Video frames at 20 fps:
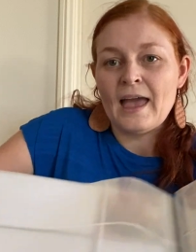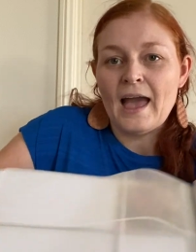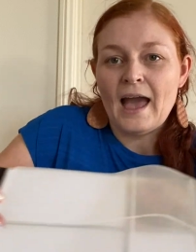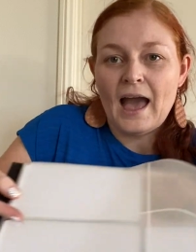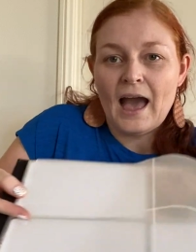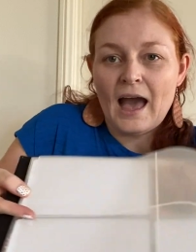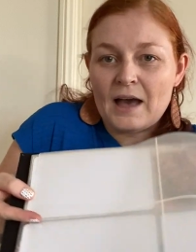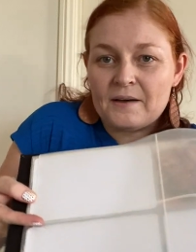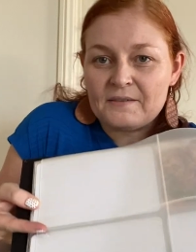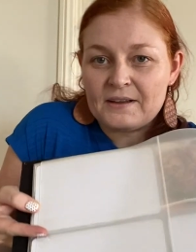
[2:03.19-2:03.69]

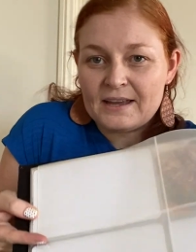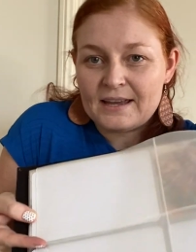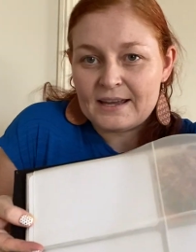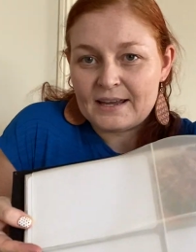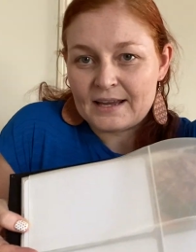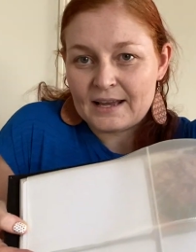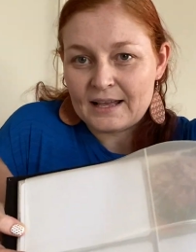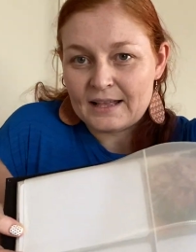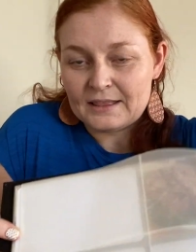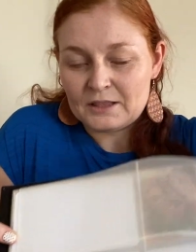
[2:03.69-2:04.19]
having
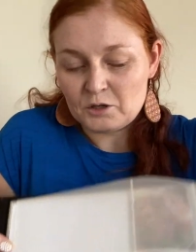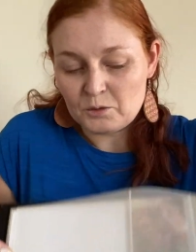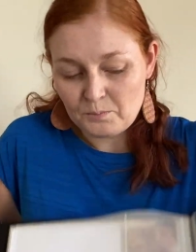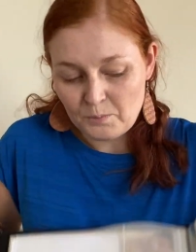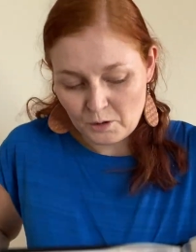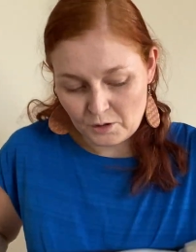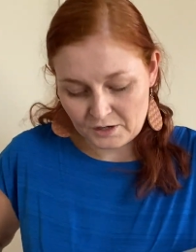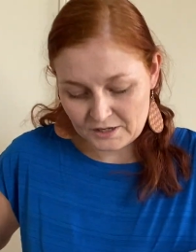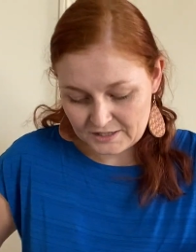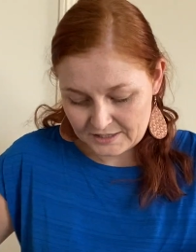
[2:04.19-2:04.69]
little
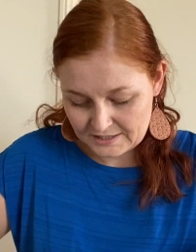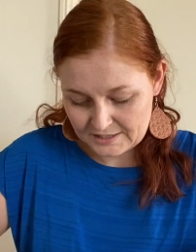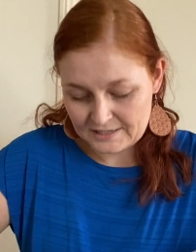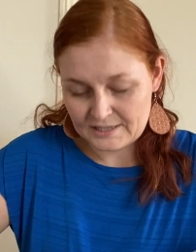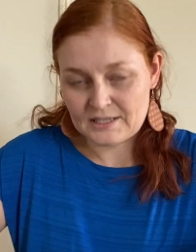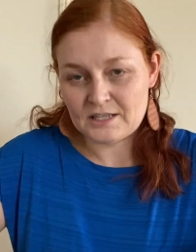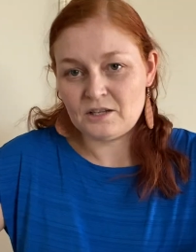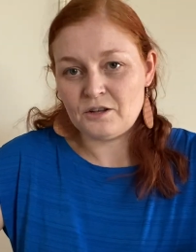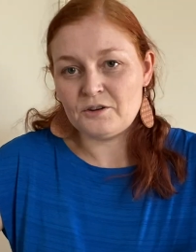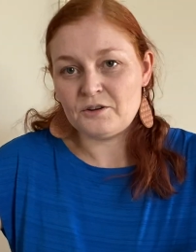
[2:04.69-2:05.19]
pockets to
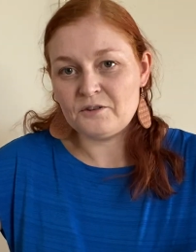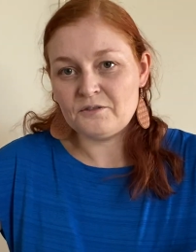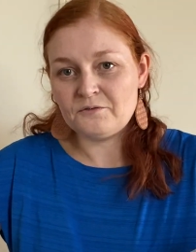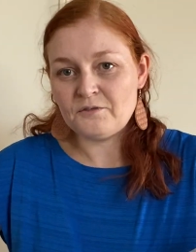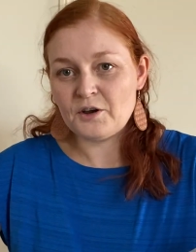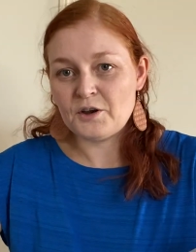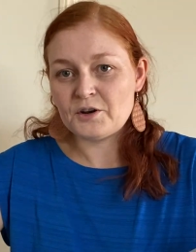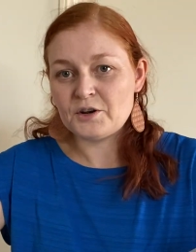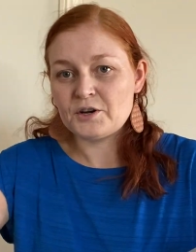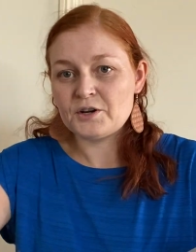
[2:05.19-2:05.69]
slot your
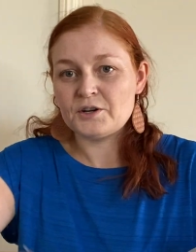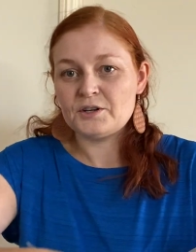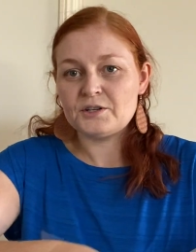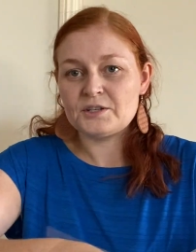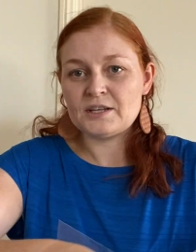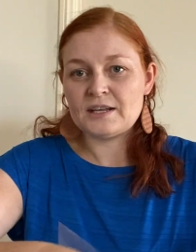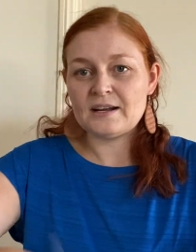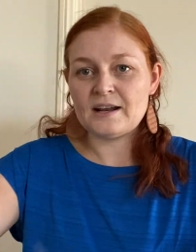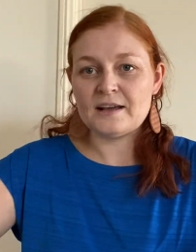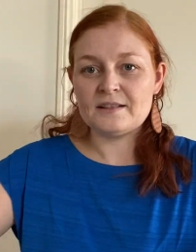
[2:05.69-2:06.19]
photos
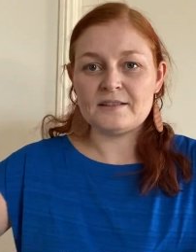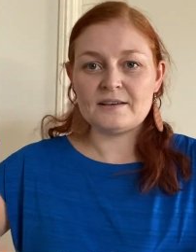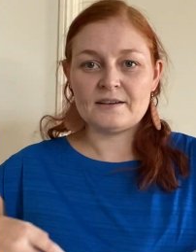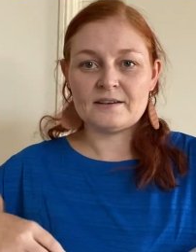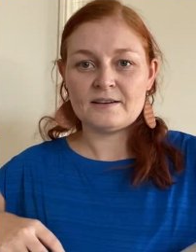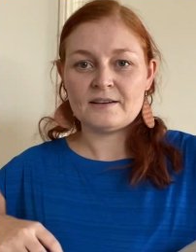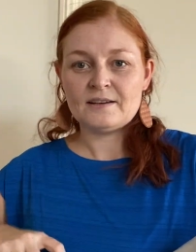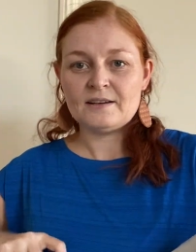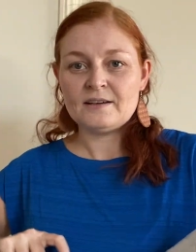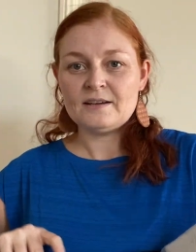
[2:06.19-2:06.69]
and other
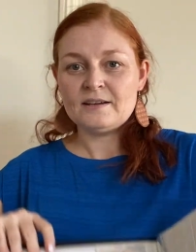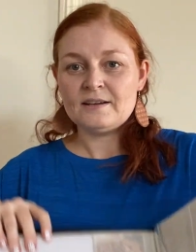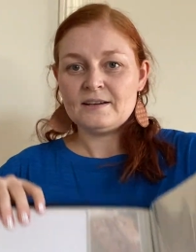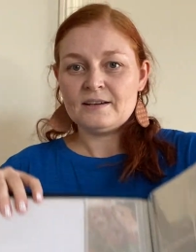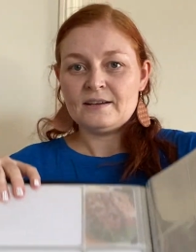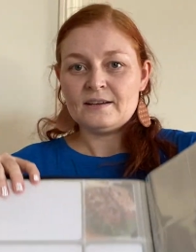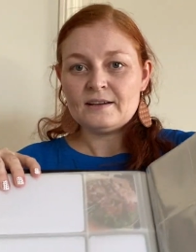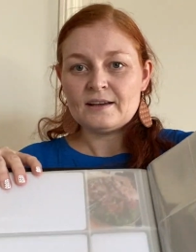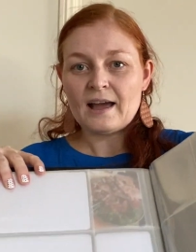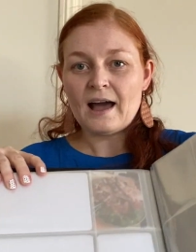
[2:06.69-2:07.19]

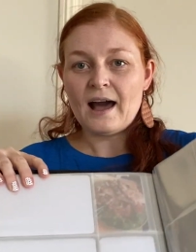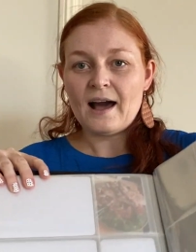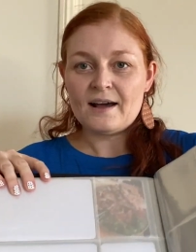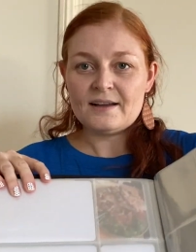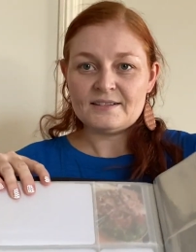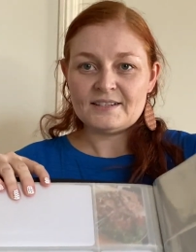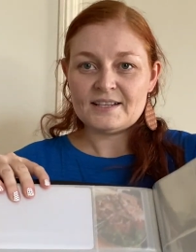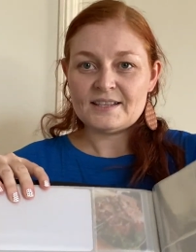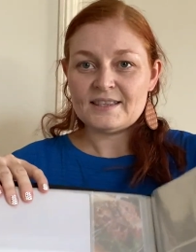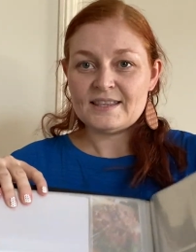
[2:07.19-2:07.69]

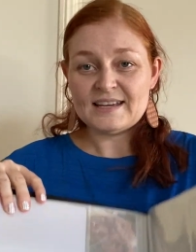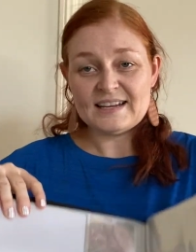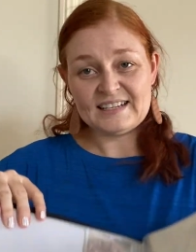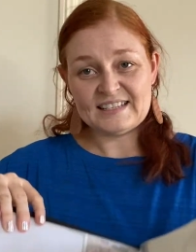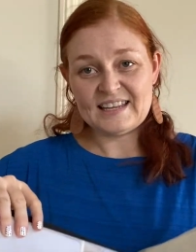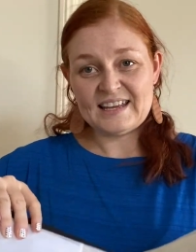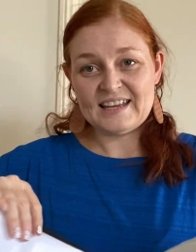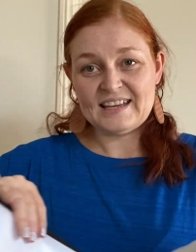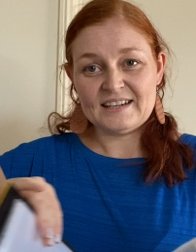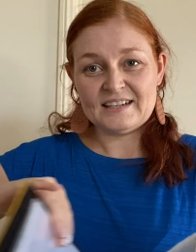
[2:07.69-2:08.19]
cards and things
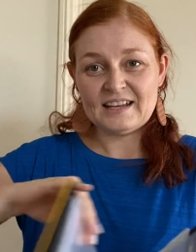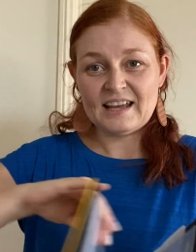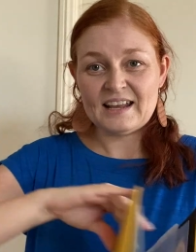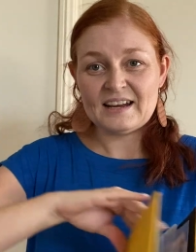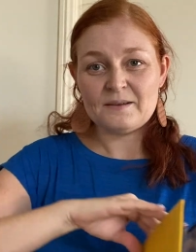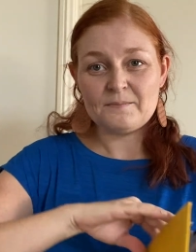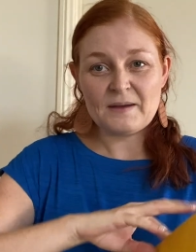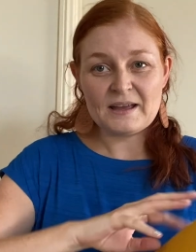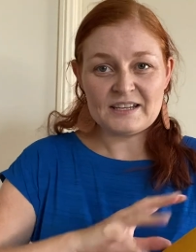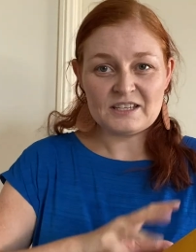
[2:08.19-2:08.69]
in, and
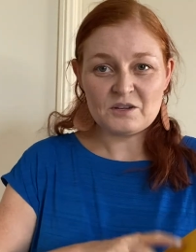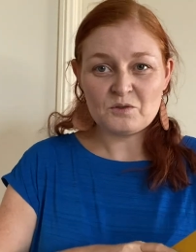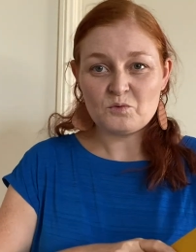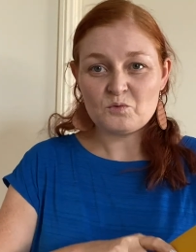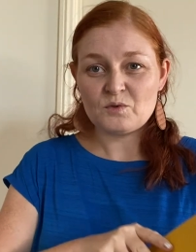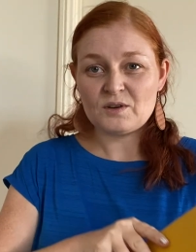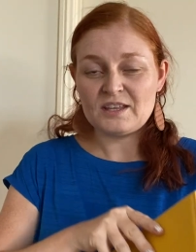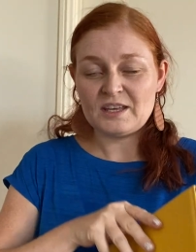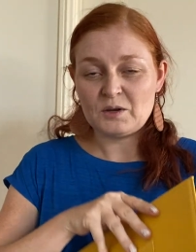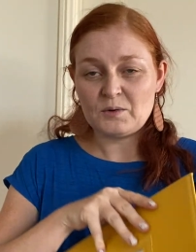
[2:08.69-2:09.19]
it makes it
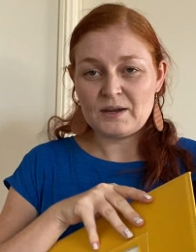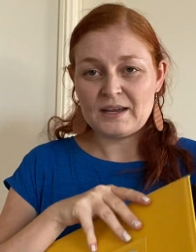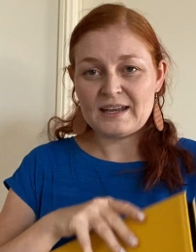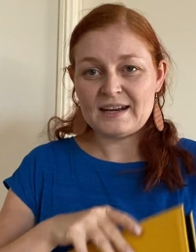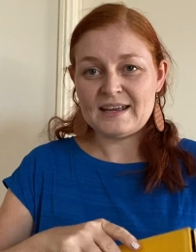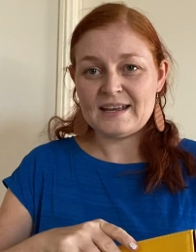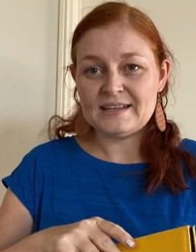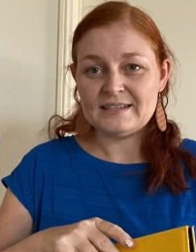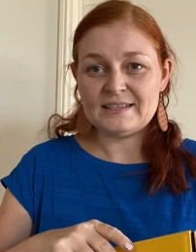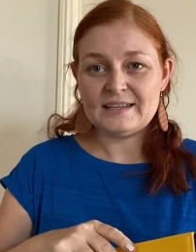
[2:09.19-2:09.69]
really quick
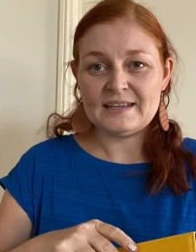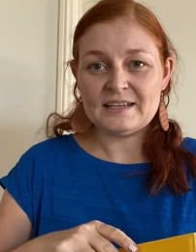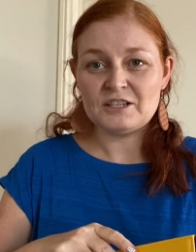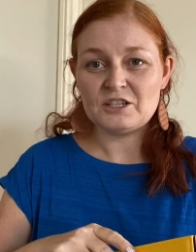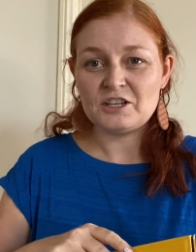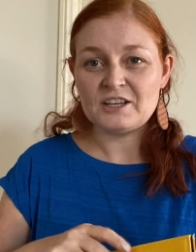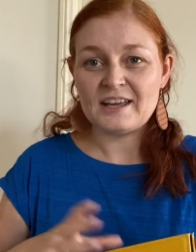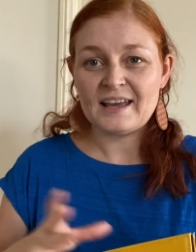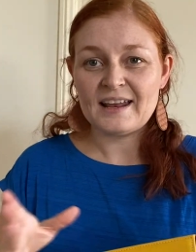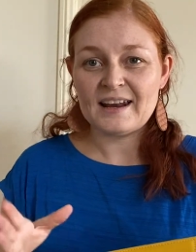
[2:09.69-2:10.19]
and easy to
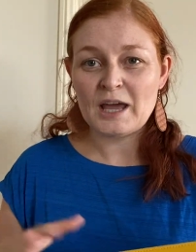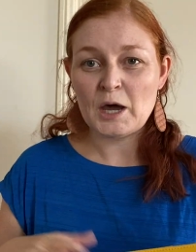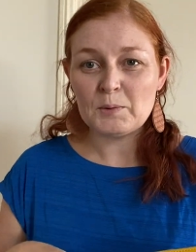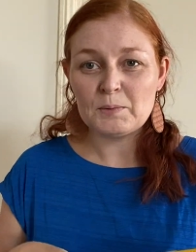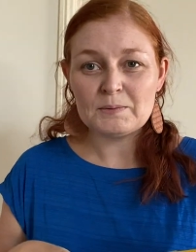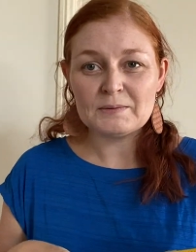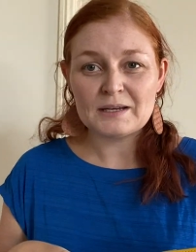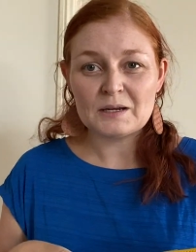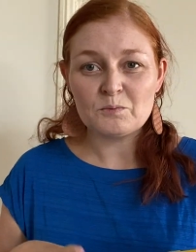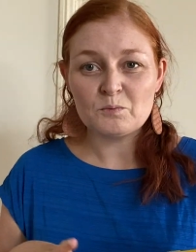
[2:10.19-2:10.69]
get an
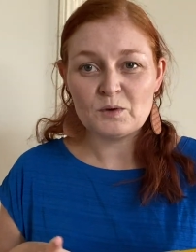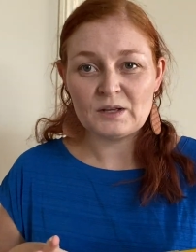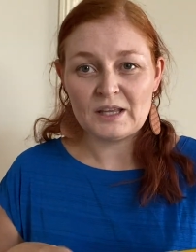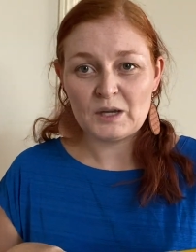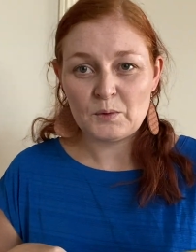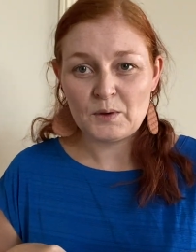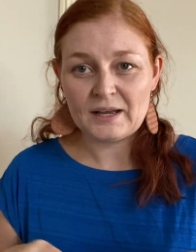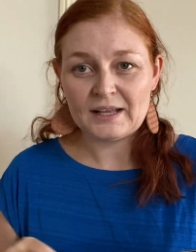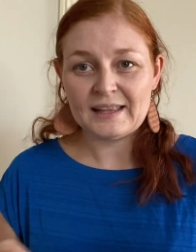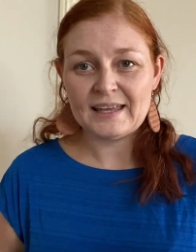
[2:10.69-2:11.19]
album done really
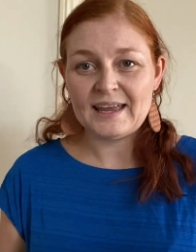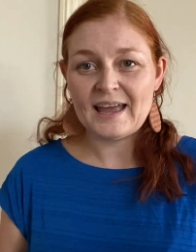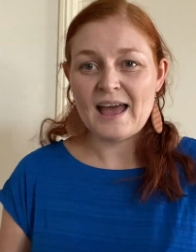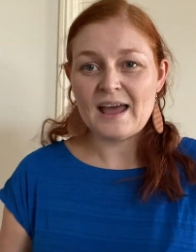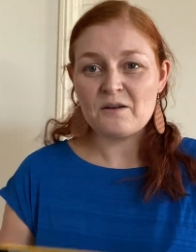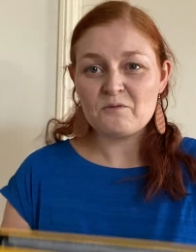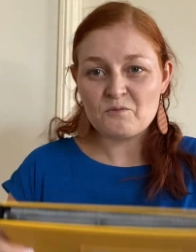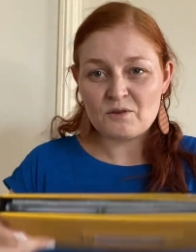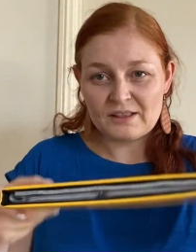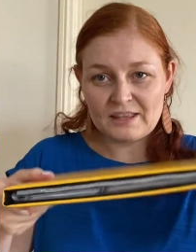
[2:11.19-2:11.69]
quickly
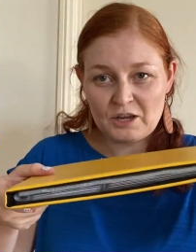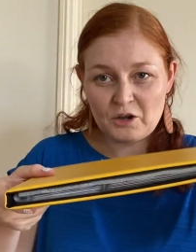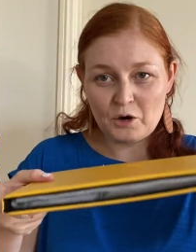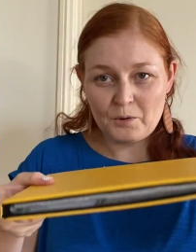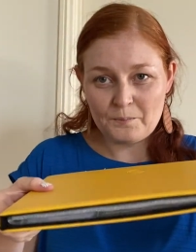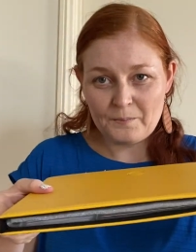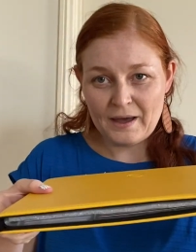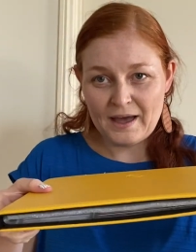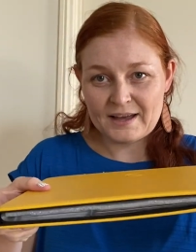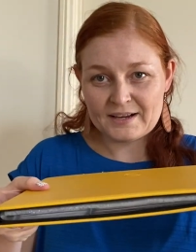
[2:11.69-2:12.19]
and really
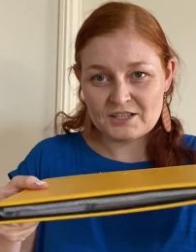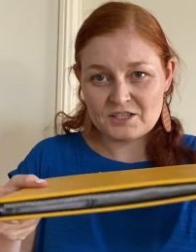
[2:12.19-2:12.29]
compact.